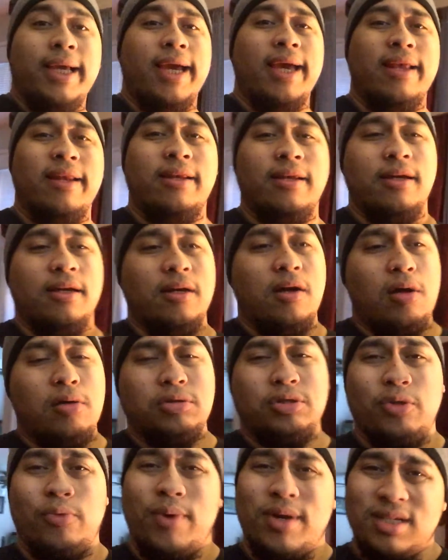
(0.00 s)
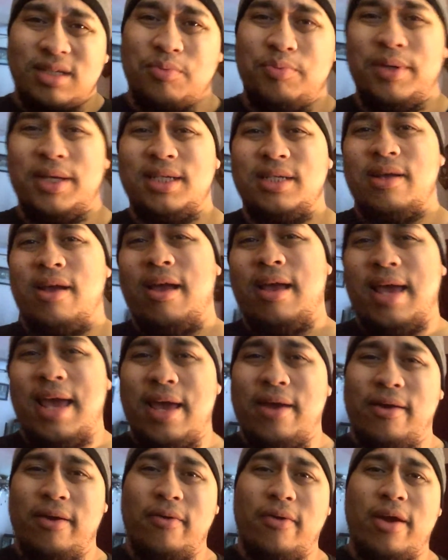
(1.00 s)
And uh, also rest in peace to
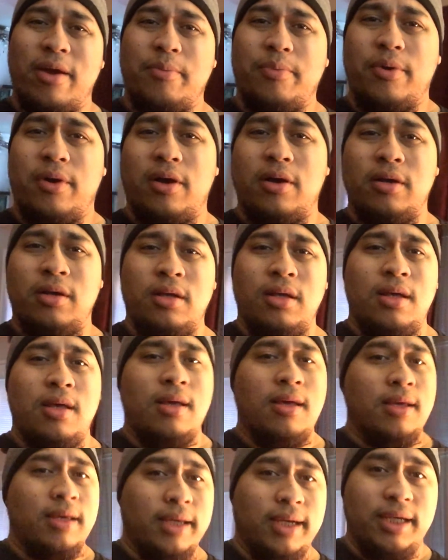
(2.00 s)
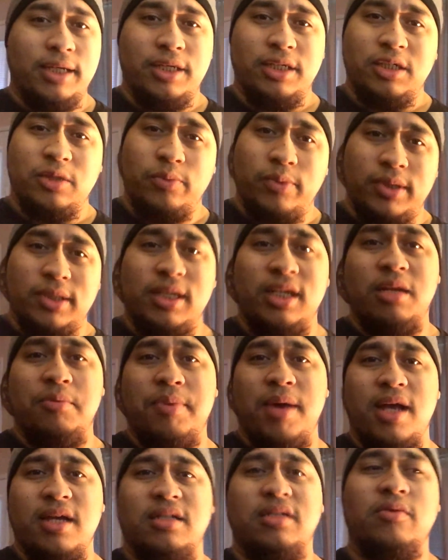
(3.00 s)
Angry Grandpa. He just recently
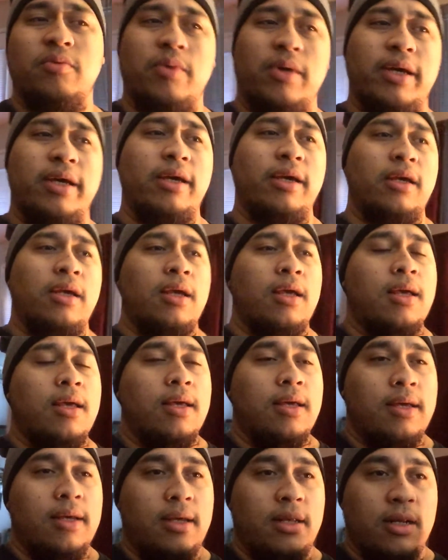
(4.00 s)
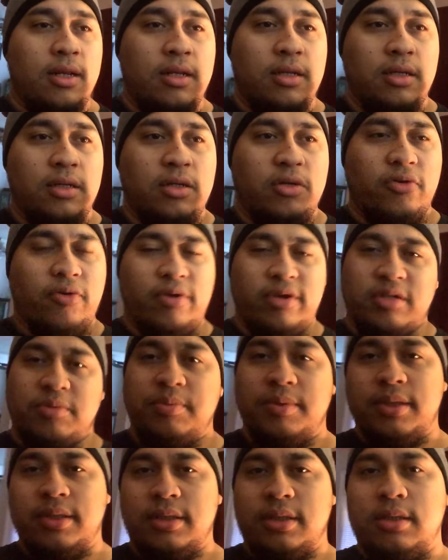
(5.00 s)
passed away
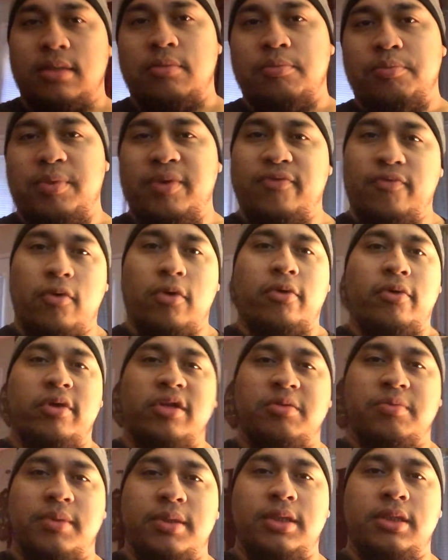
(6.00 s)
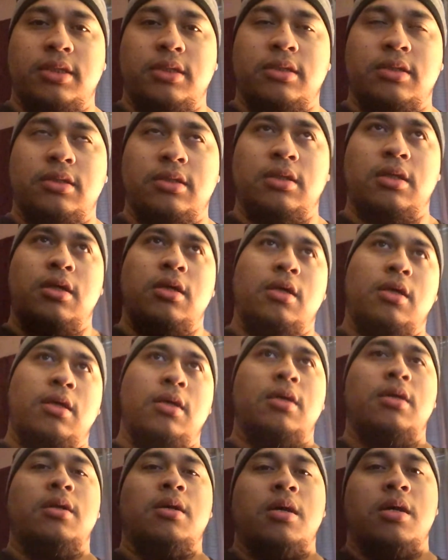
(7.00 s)
Christmas, before Christmas,
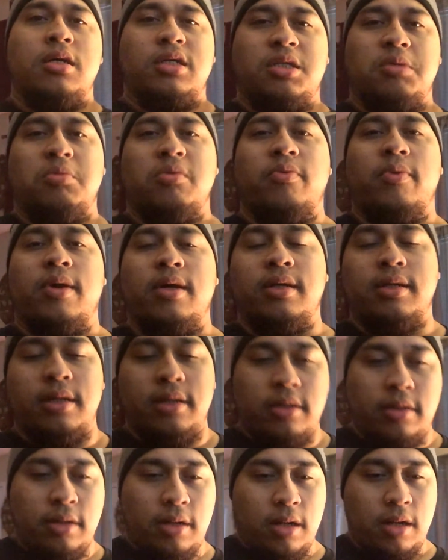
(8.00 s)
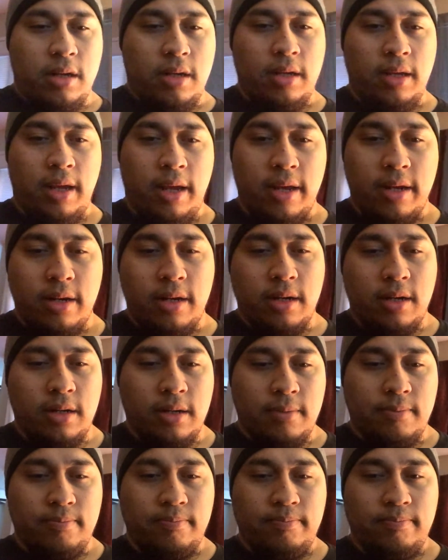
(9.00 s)
somewhere around there. And
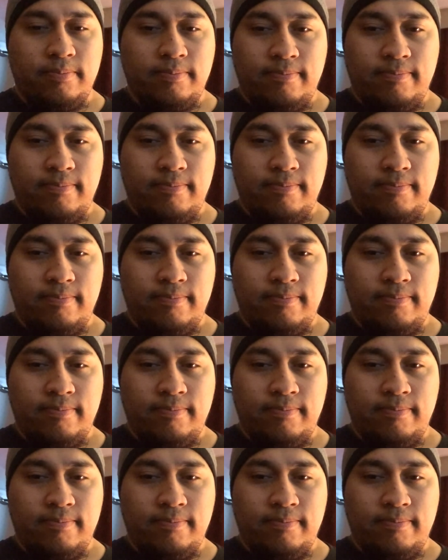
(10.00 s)
um,